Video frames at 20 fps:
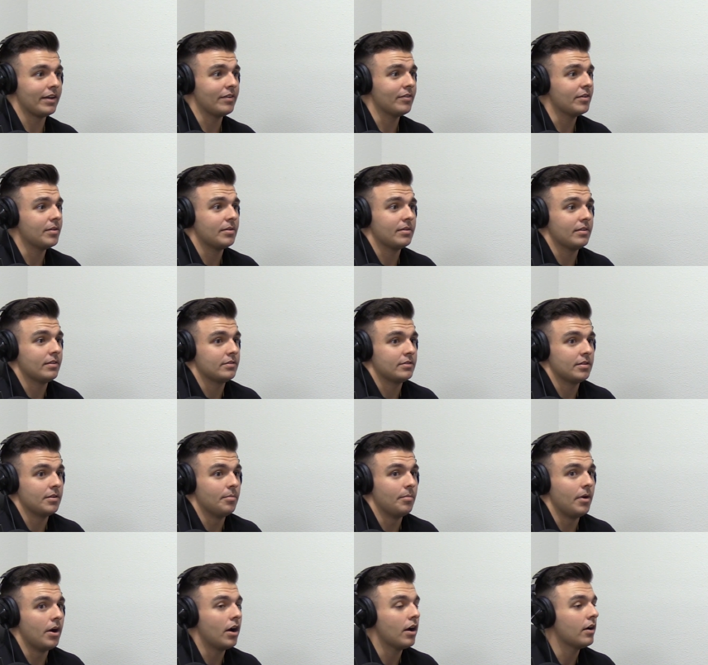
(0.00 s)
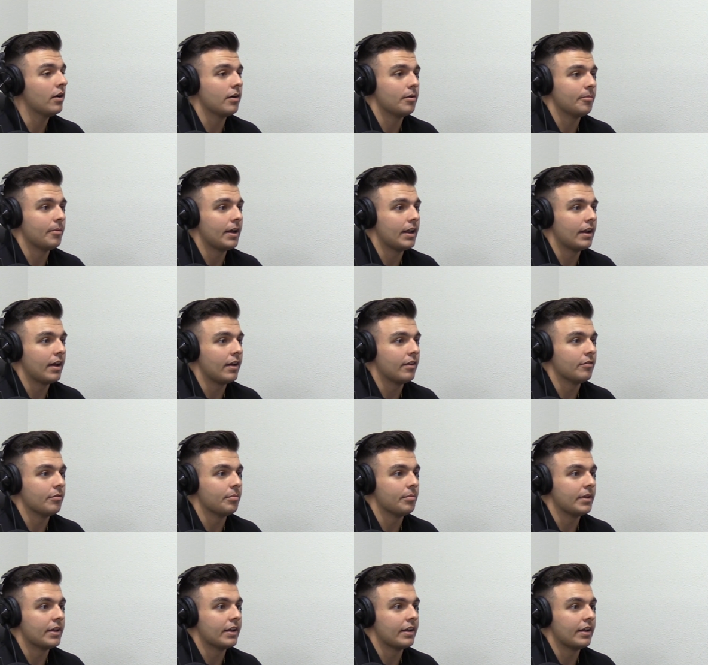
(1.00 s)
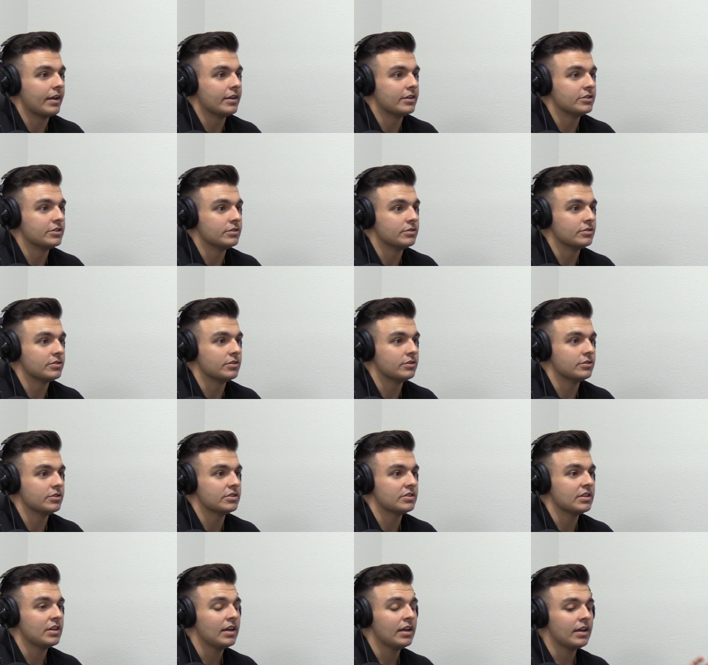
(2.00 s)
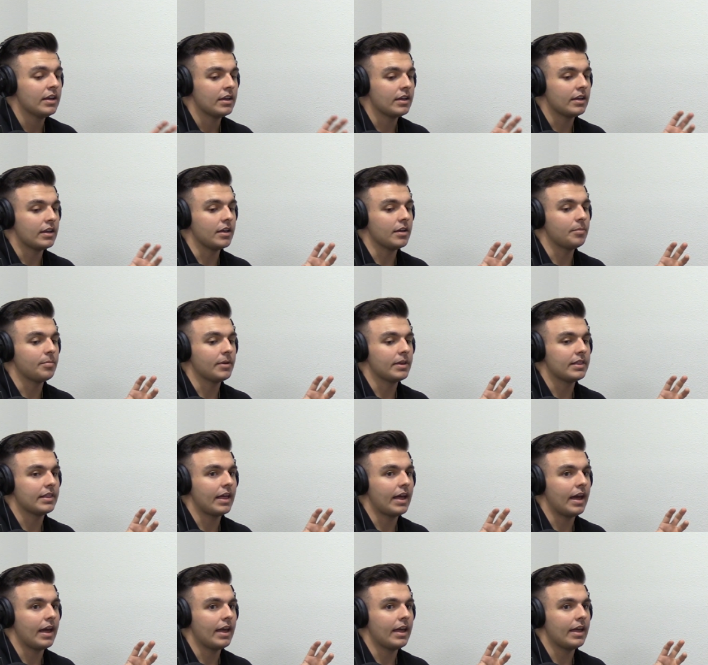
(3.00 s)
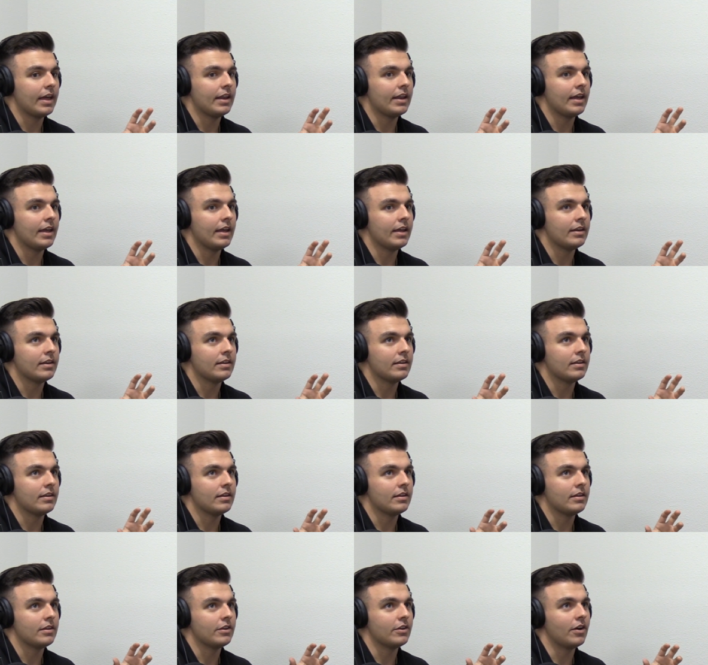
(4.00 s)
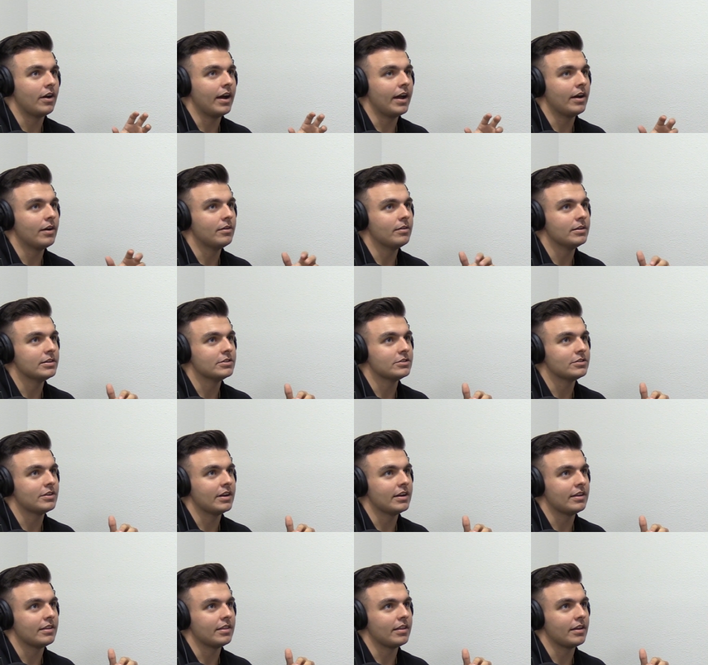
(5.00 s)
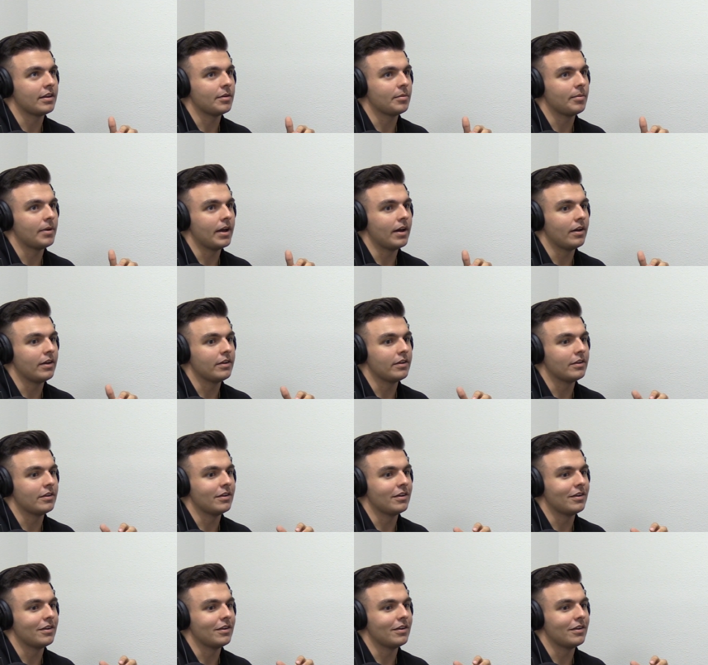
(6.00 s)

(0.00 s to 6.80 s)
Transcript: Even tomorrow, it might not even be an issue. So just keeping that and I always try to think about,